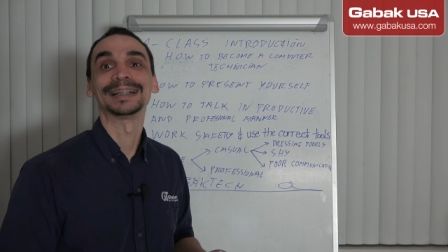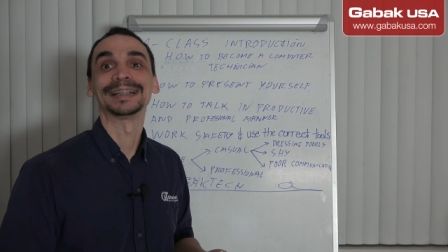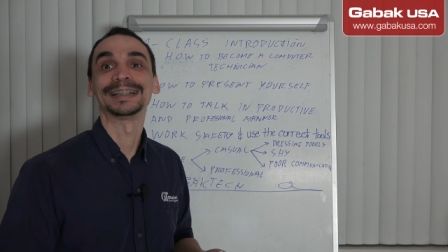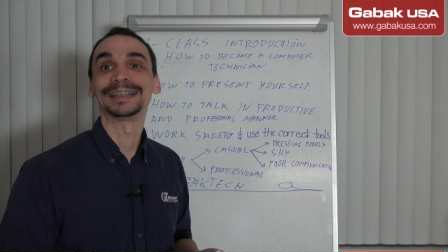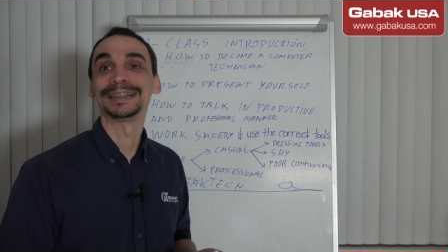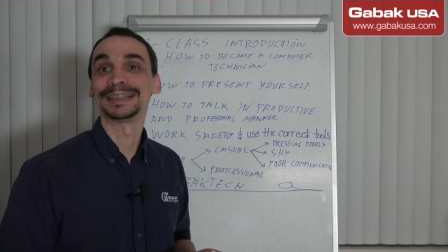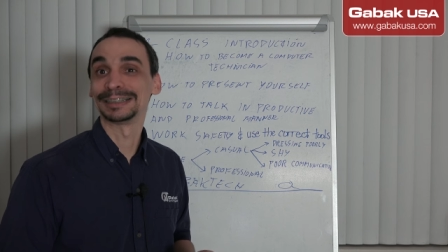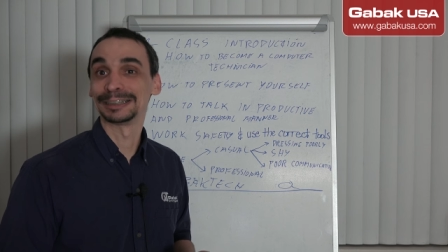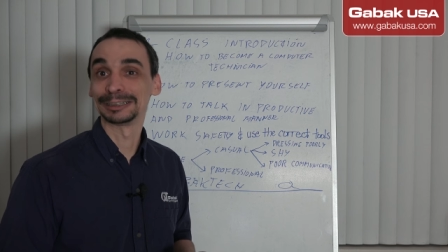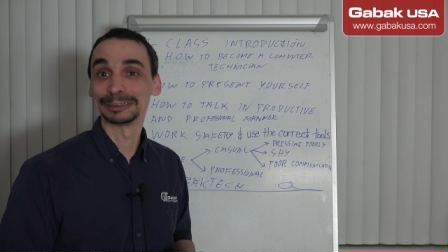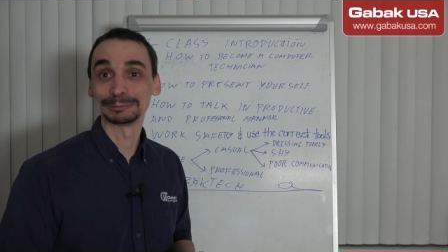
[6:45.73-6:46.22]

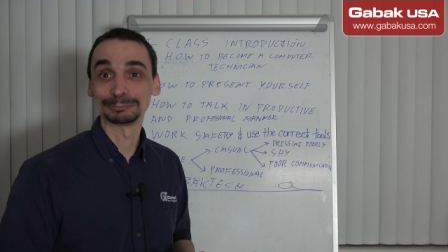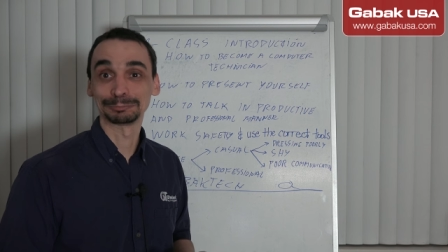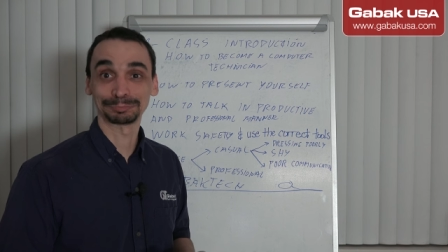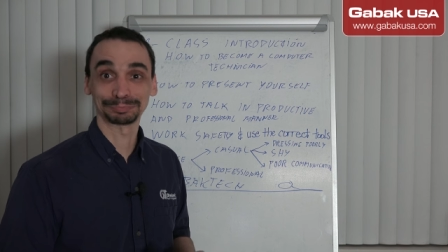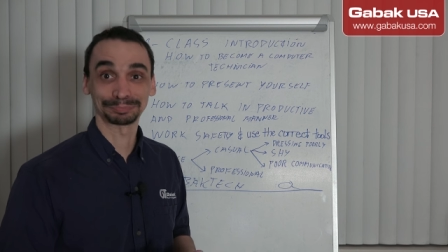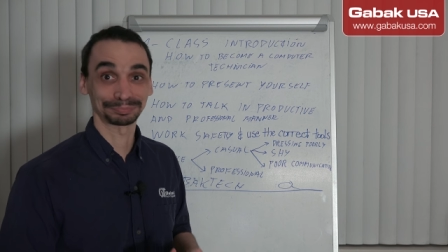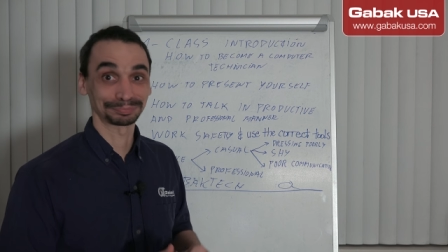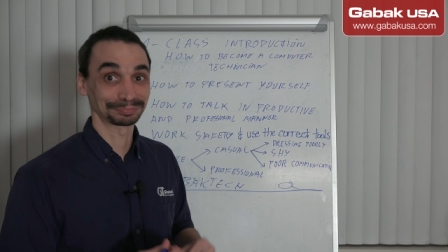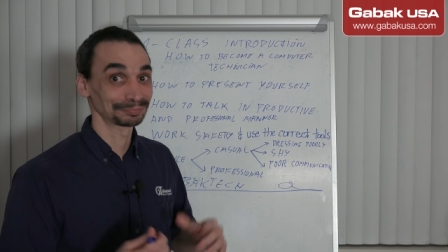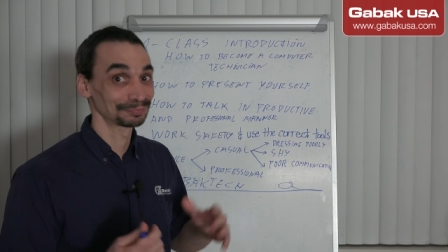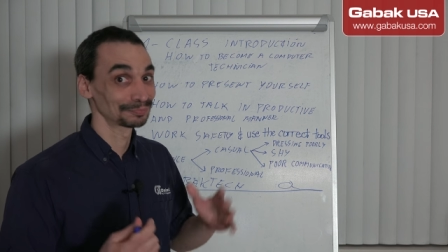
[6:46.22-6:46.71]

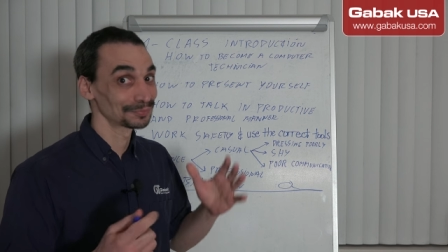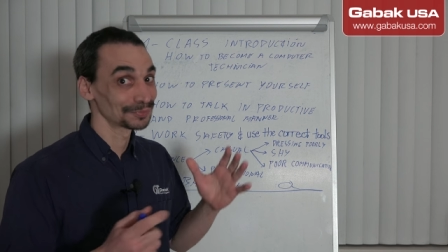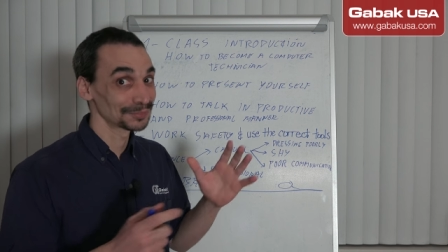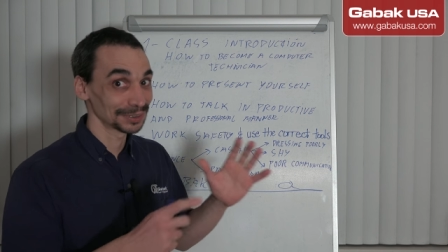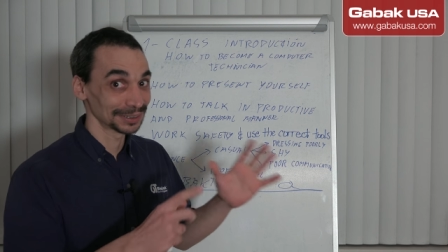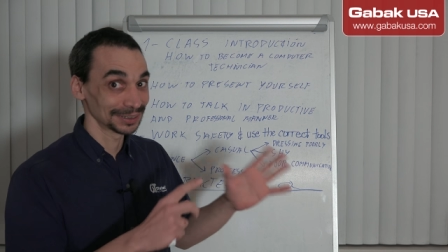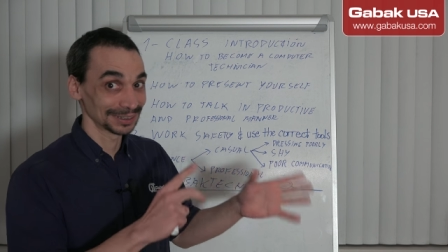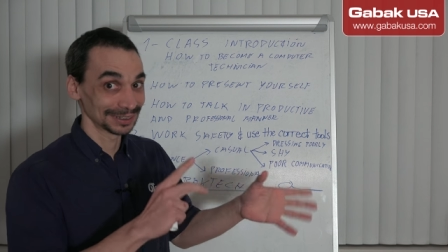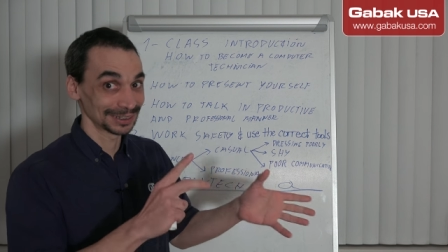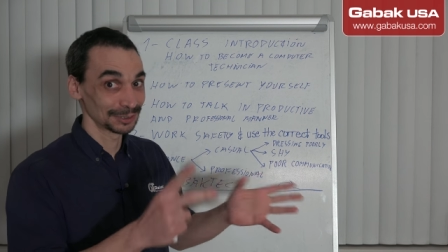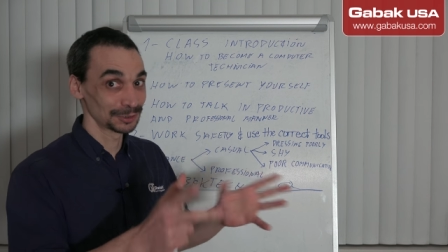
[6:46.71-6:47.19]
um,
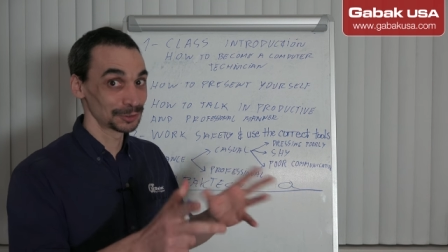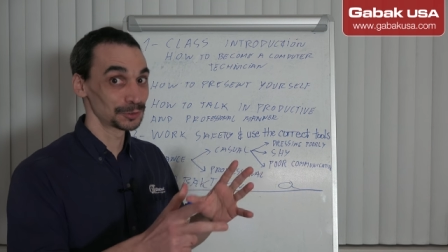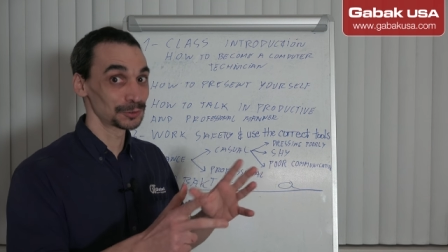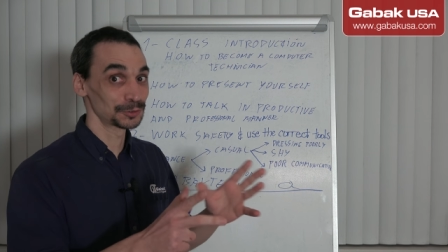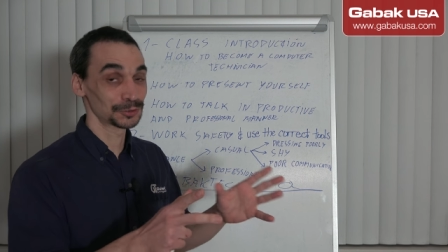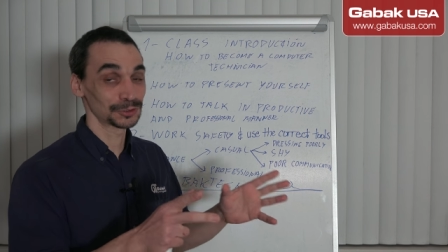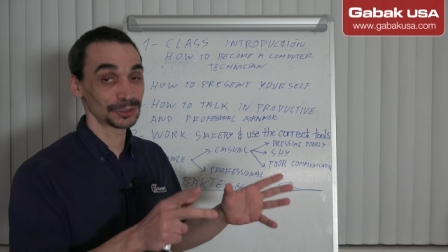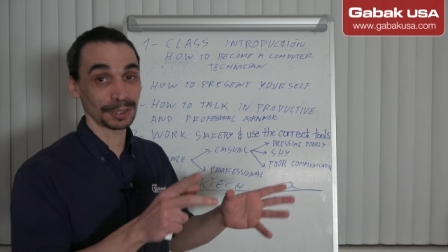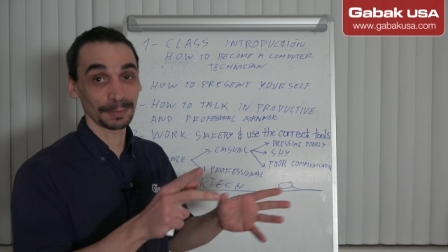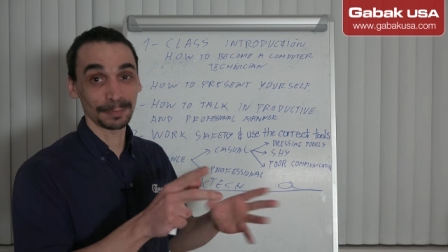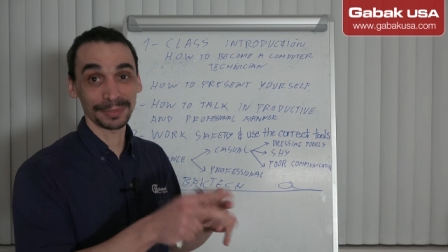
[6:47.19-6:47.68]
do
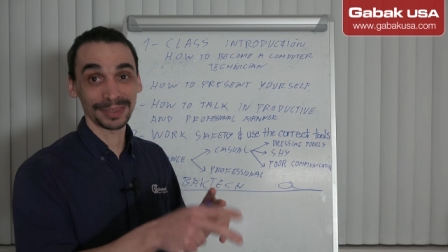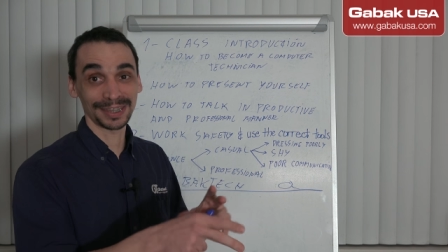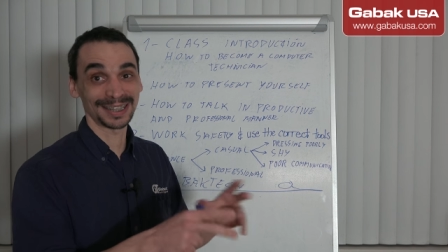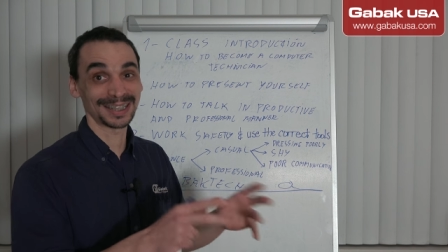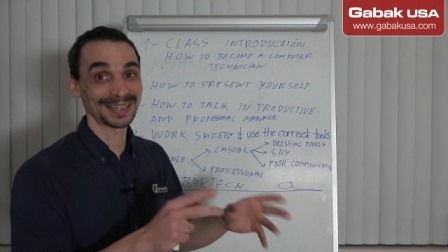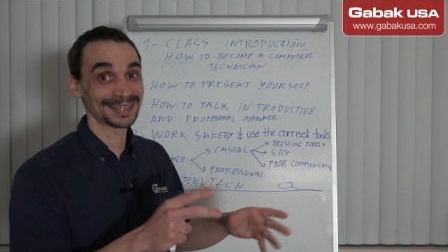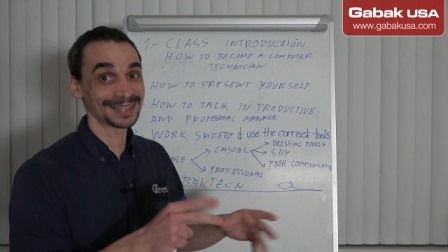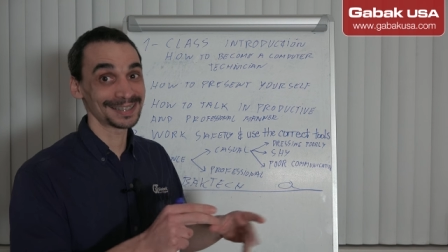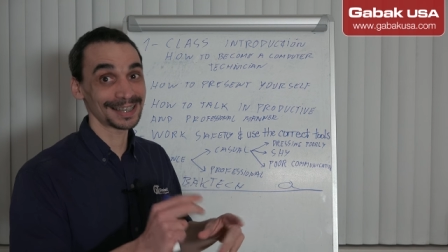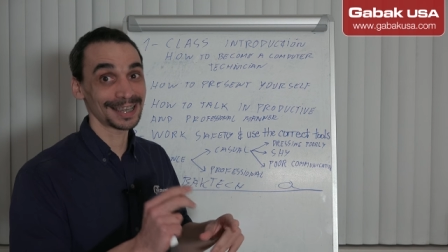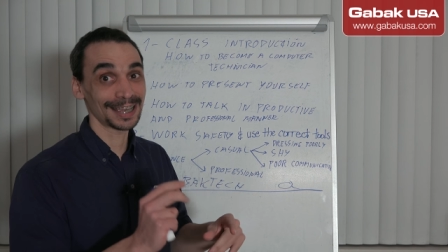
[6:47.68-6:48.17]
something
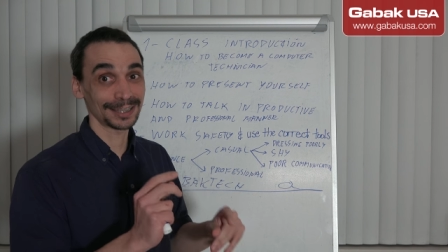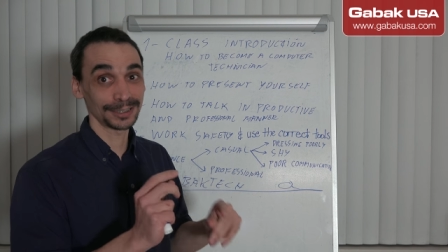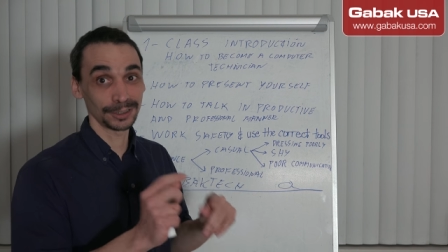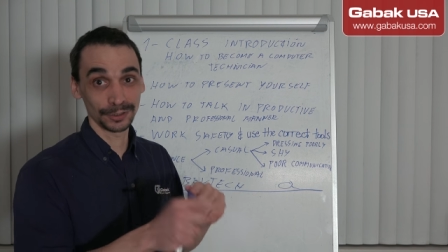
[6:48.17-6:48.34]
inside.